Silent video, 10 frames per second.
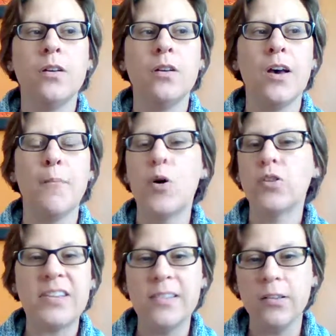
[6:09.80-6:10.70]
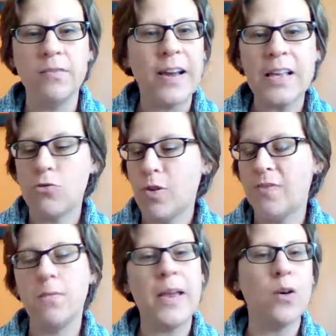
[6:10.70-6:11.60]
a multi-cell device, you have
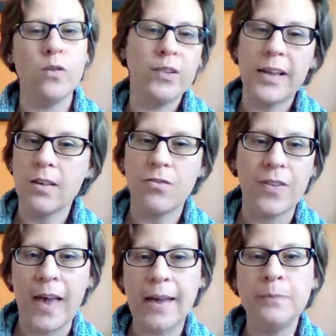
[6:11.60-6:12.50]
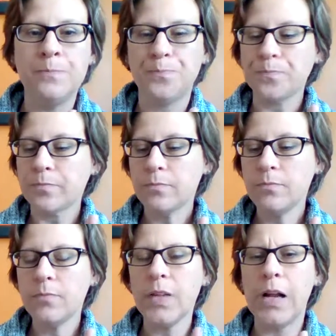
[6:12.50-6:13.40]
to make overlays for that.
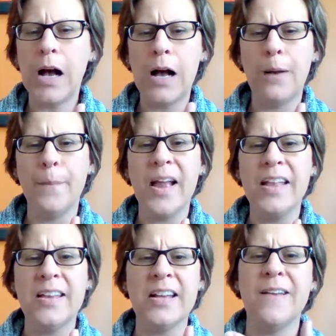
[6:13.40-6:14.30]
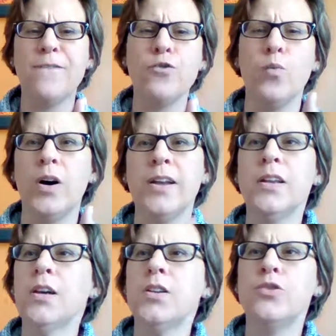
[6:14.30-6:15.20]
And then if you want
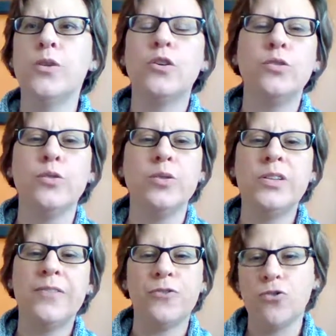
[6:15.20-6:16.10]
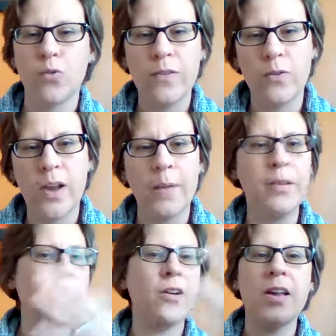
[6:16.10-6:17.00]
to include the different story
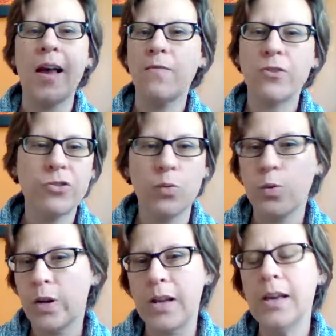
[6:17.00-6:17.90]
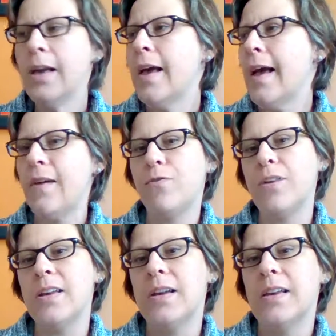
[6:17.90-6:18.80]
vocabulary, every story,
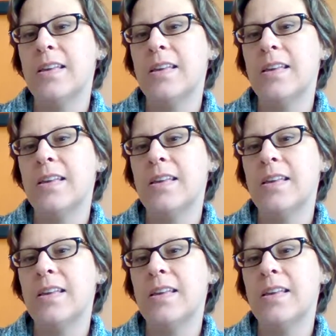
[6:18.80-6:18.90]
every